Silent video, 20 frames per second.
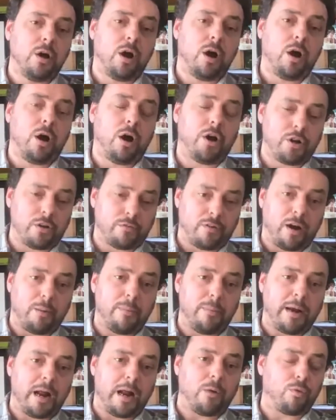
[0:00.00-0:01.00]
on your farm
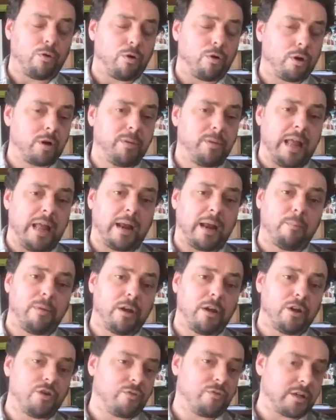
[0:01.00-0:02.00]
may not work. But that can be
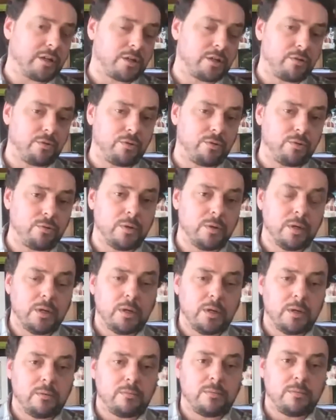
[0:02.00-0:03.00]
addressed through,
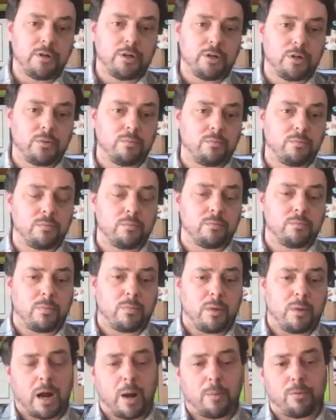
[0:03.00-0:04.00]
you know,
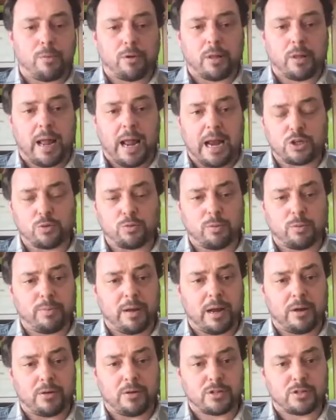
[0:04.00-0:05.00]
a couple actual
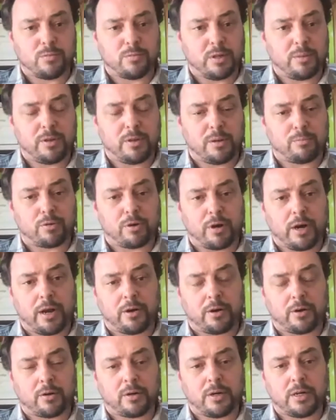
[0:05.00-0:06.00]
pounds of molybdenum per
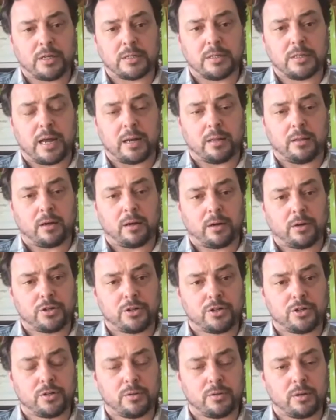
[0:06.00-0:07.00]
acre. It's not a
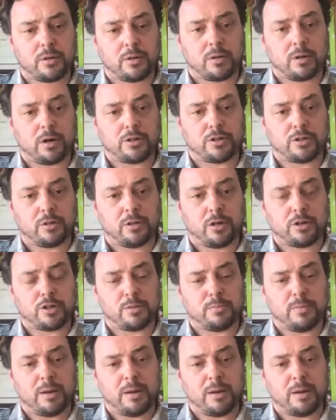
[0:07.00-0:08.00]
large, large, large
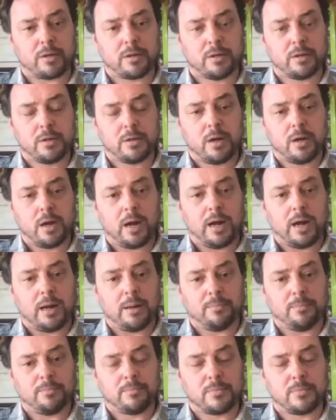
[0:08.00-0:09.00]
amendment.
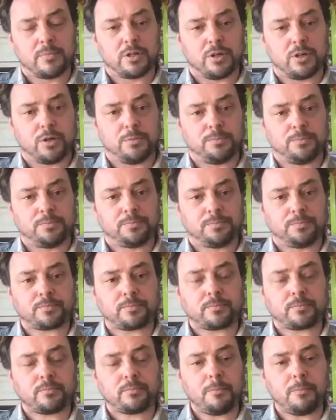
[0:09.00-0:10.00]
Um, so
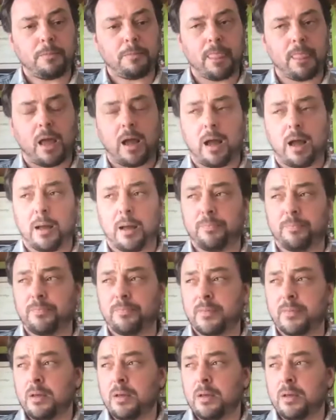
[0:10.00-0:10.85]
um,